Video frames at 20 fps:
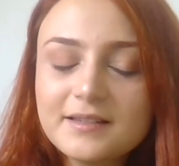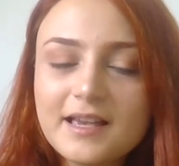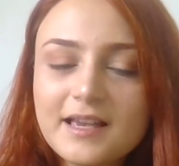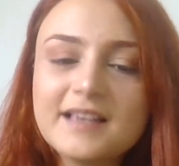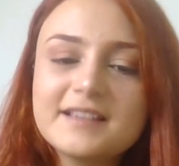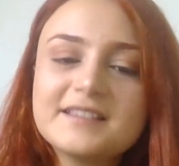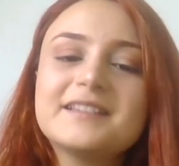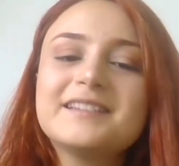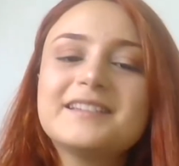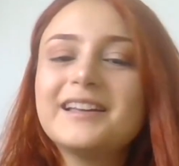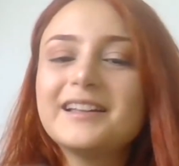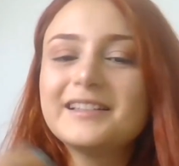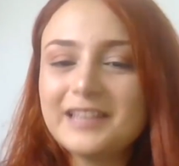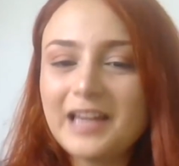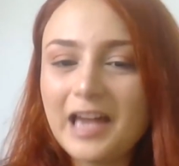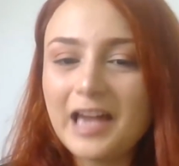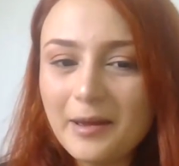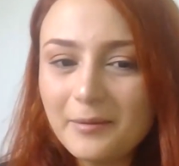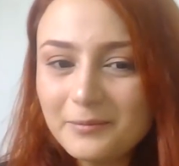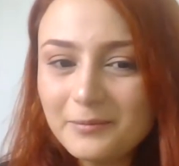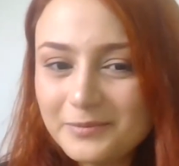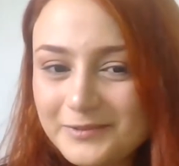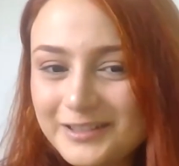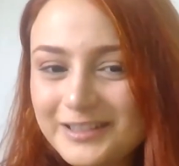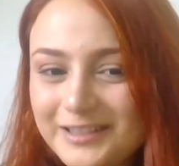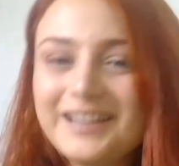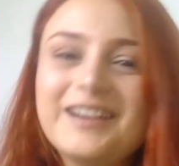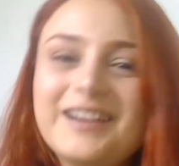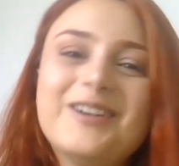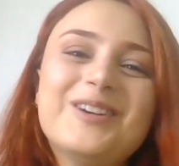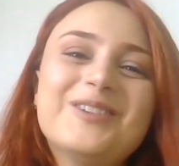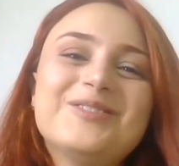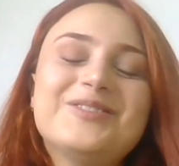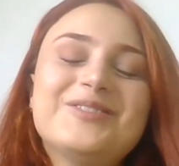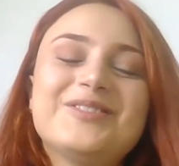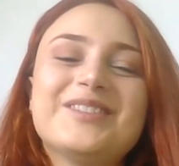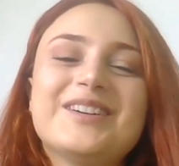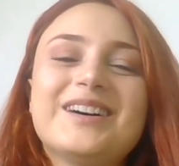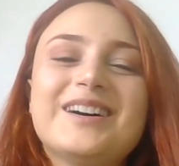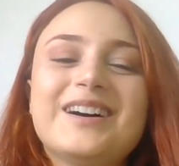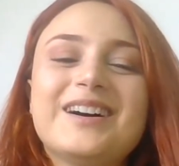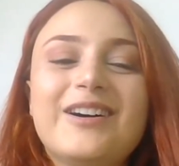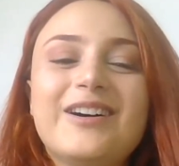as an attempt of, uh,